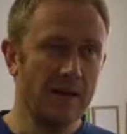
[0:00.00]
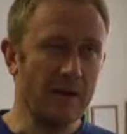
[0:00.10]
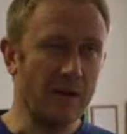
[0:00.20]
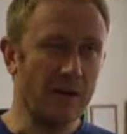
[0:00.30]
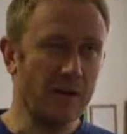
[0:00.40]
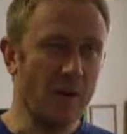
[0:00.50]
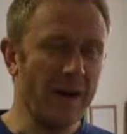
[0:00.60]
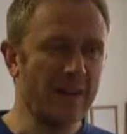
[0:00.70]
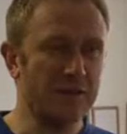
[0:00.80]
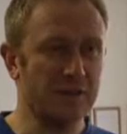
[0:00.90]
you know,
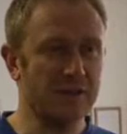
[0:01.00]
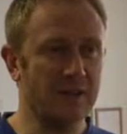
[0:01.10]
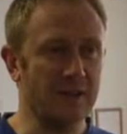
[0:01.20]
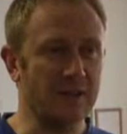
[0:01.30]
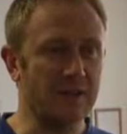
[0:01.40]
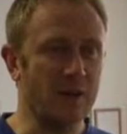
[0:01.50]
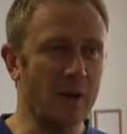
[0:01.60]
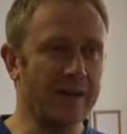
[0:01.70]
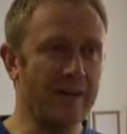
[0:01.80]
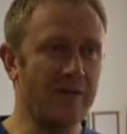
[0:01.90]
quite interesting and
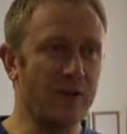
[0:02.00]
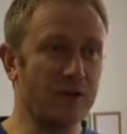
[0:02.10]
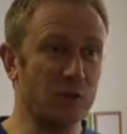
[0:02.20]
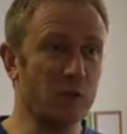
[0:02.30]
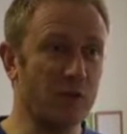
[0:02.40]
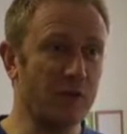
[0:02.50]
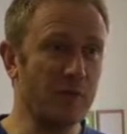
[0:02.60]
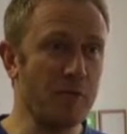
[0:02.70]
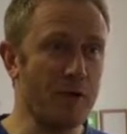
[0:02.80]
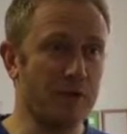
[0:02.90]
quite diverse and
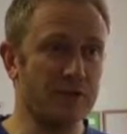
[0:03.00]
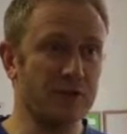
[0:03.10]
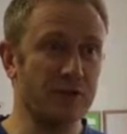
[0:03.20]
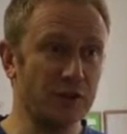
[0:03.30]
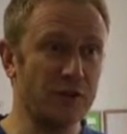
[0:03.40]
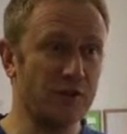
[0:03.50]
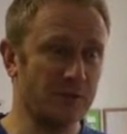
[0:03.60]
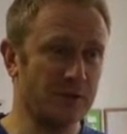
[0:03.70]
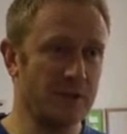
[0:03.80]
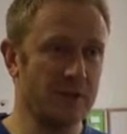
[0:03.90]
wonderful products using
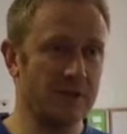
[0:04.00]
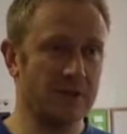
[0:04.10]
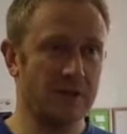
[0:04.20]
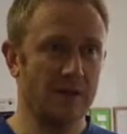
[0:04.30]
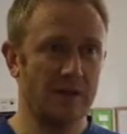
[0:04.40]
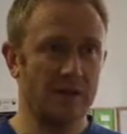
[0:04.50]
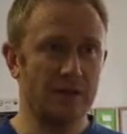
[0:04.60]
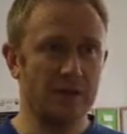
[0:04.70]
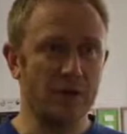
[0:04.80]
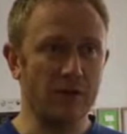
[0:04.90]
those machines.
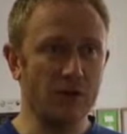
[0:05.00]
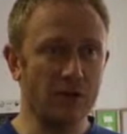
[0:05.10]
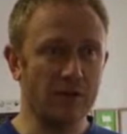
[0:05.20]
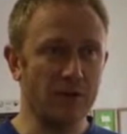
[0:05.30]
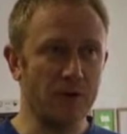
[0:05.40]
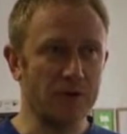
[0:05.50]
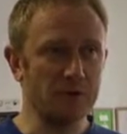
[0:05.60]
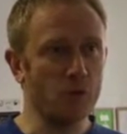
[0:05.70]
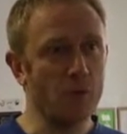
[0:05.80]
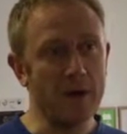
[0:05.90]
So if you could
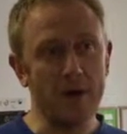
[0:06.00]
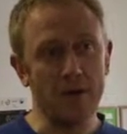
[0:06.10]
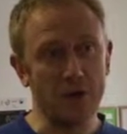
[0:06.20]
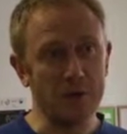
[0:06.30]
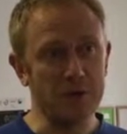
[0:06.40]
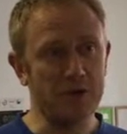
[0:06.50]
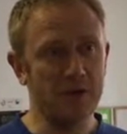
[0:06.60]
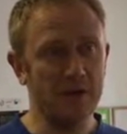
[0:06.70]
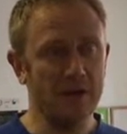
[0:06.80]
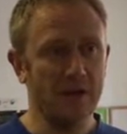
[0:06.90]
focus more on the
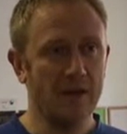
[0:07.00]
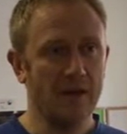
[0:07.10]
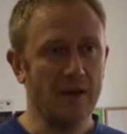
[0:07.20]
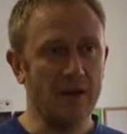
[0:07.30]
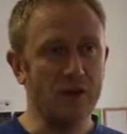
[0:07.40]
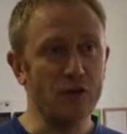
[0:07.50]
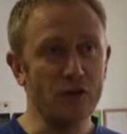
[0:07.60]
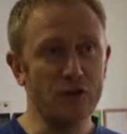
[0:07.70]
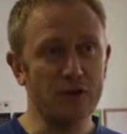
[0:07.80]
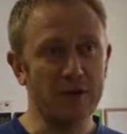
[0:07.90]
community and
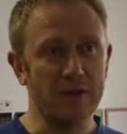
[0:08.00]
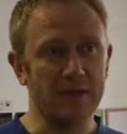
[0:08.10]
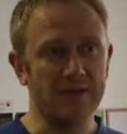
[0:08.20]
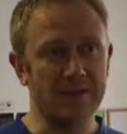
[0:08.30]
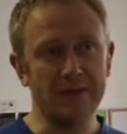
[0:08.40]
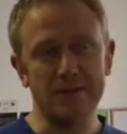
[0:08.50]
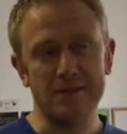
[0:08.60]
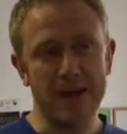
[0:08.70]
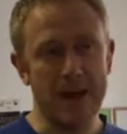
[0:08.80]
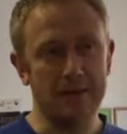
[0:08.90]
nurturing the skills
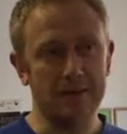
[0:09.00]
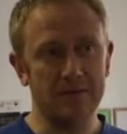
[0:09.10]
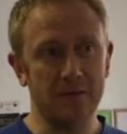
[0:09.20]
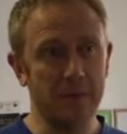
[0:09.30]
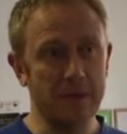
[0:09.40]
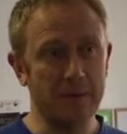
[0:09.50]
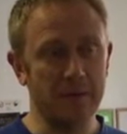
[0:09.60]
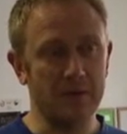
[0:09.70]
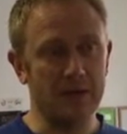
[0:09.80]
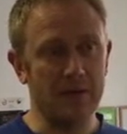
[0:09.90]
and talents of the
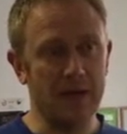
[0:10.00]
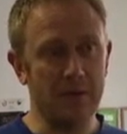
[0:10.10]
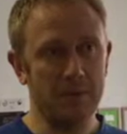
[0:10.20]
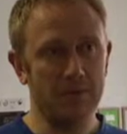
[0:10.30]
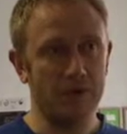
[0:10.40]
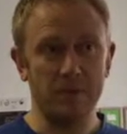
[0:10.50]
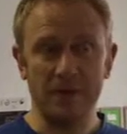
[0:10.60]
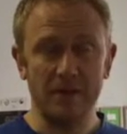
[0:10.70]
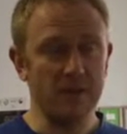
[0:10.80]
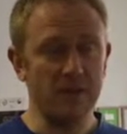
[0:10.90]
people in the lab, from
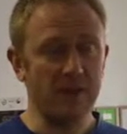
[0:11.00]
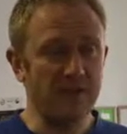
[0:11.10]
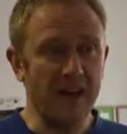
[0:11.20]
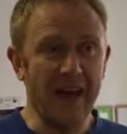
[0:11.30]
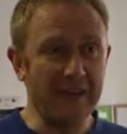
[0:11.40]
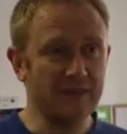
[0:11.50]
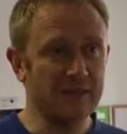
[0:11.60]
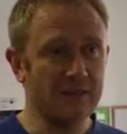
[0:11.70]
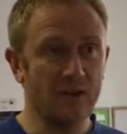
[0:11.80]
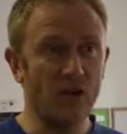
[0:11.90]
the, you know, if they're 8
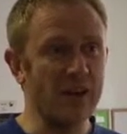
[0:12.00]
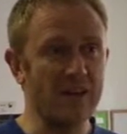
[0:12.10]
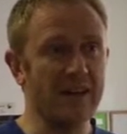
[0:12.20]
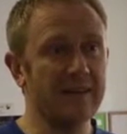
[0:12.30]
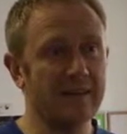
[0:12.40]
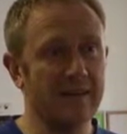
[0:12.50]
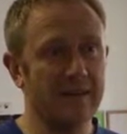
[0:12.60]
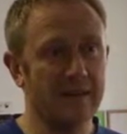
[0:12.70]
or even 80,